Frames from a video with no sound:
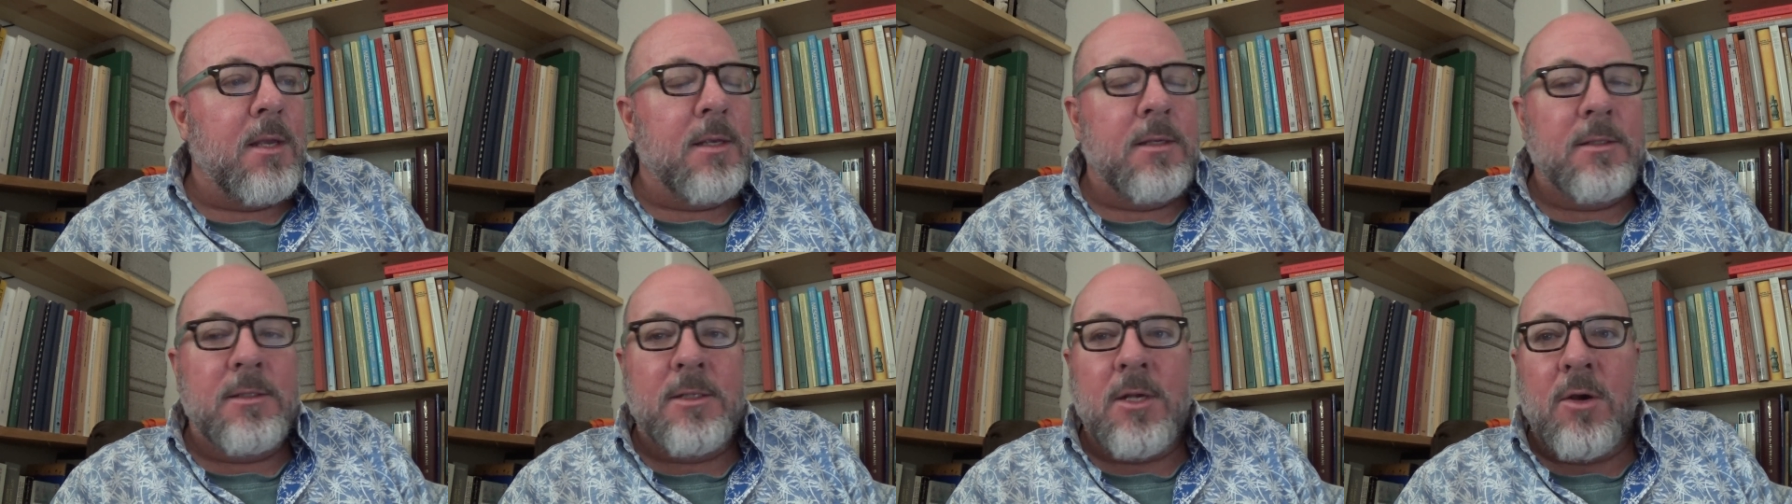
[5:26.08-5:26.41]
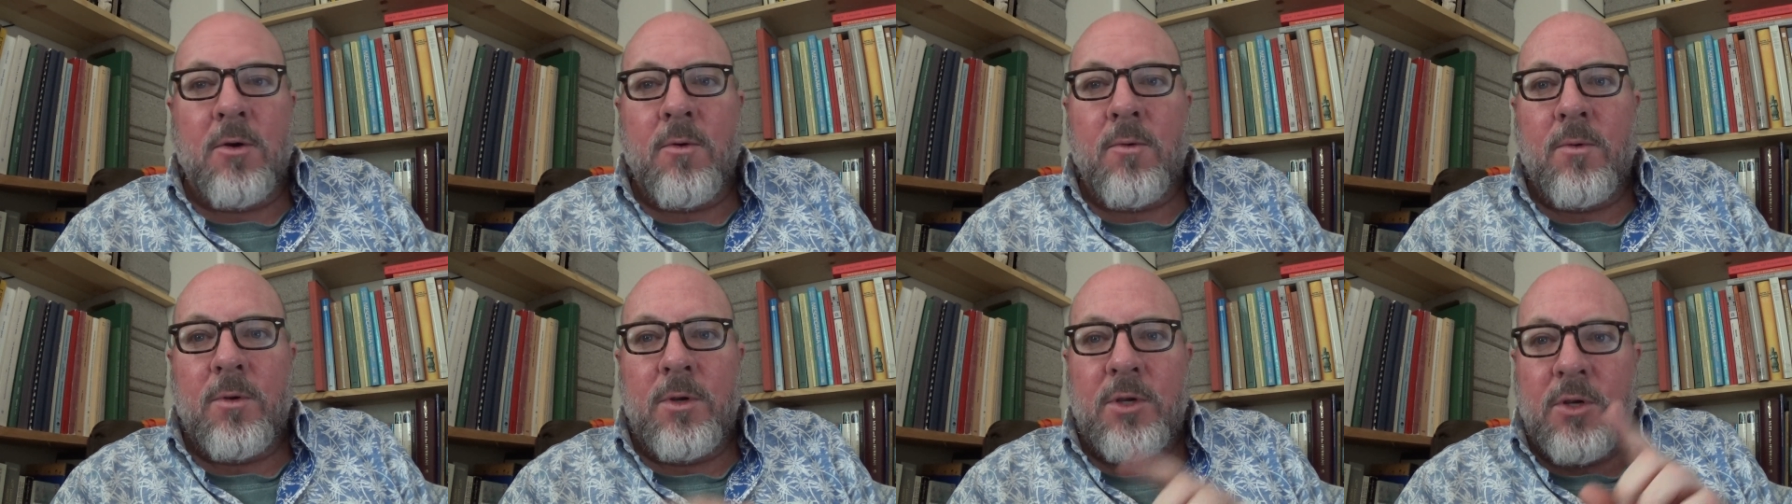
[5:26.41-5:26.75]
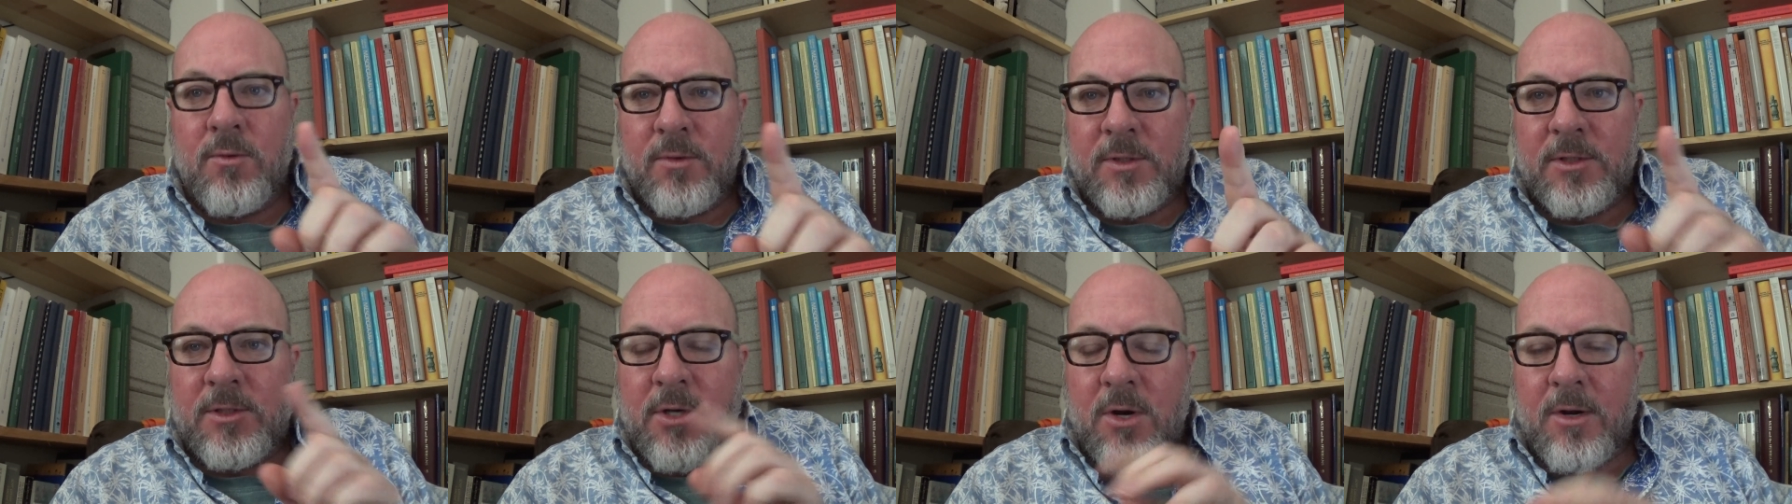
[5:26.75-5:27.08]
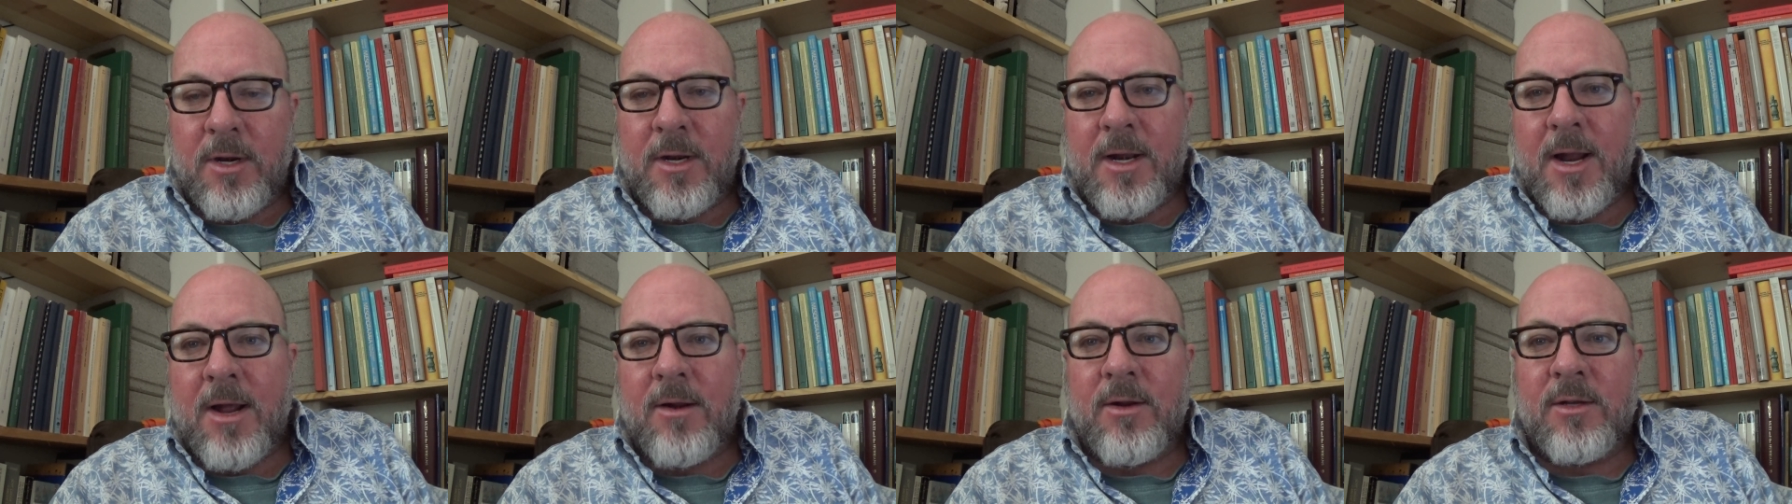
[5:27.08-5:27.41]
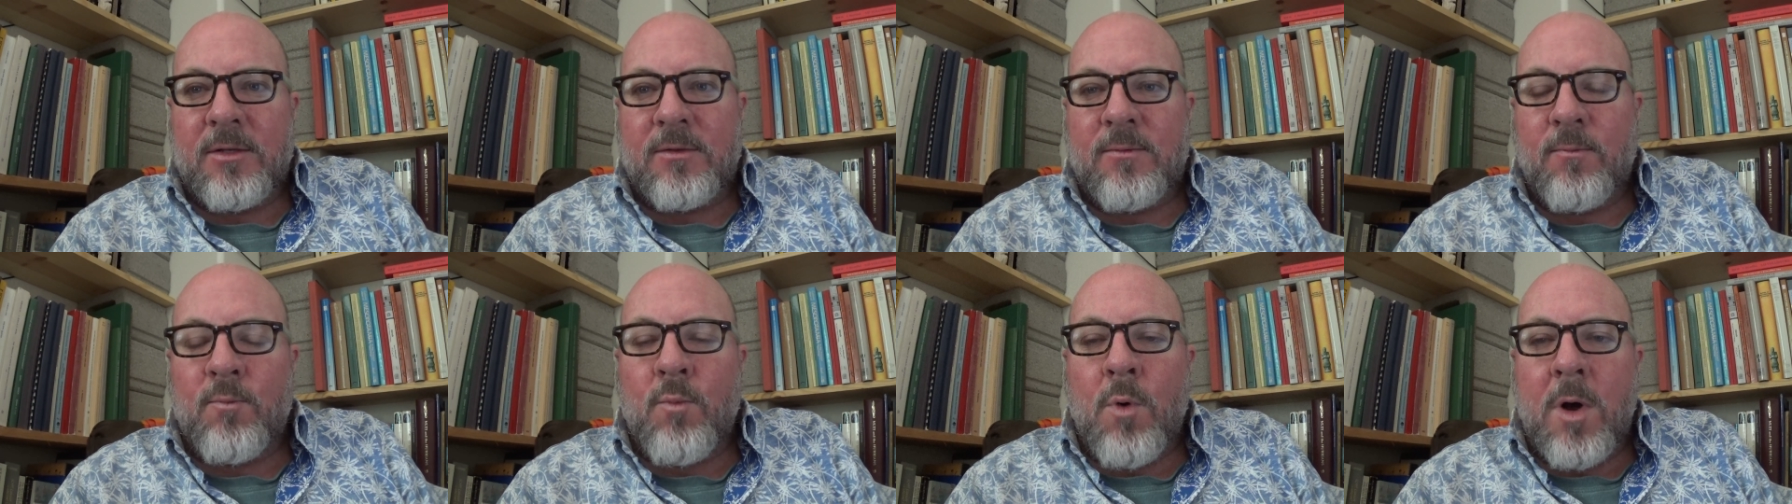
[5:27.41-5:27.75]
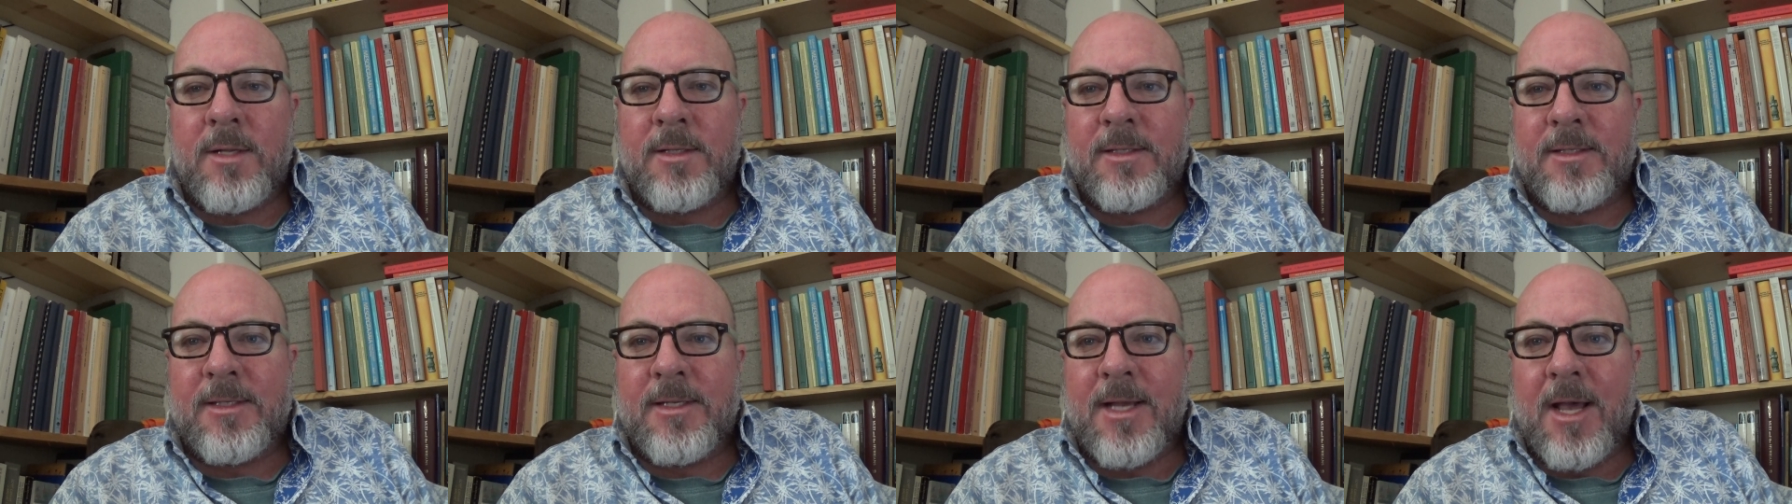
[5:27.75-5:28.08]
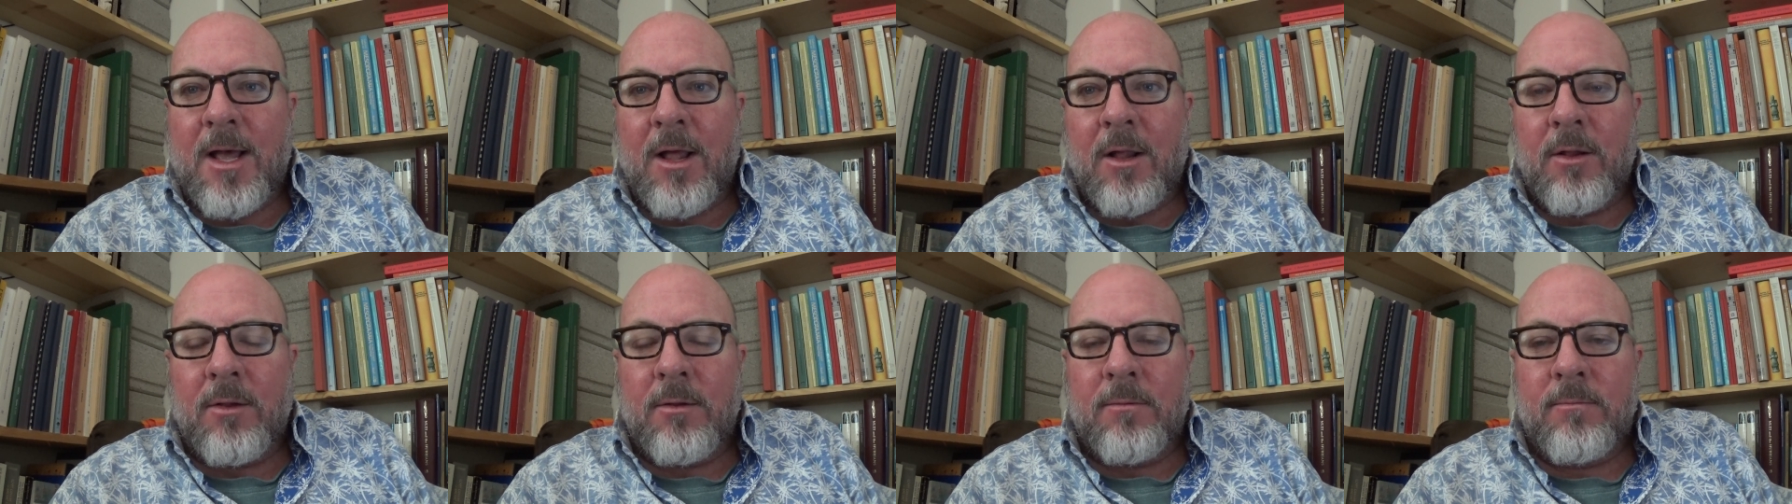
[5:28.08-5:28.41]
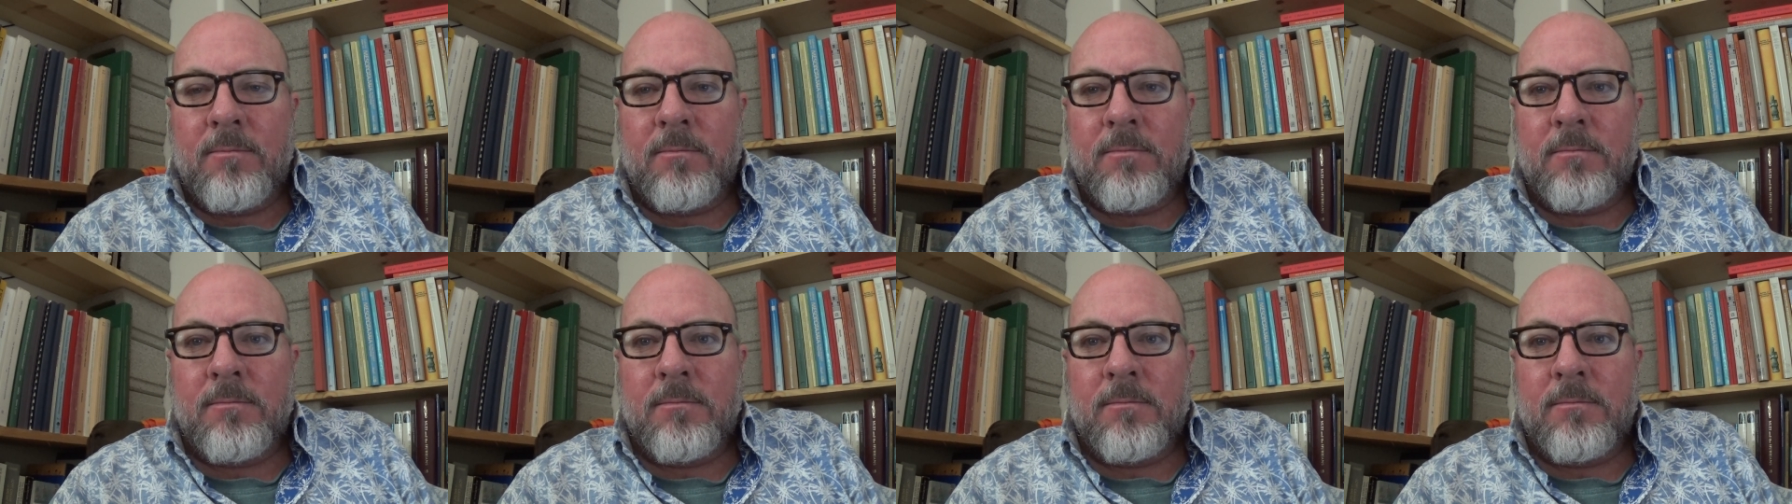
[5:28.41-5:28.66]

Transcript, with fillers: So you started out as one cell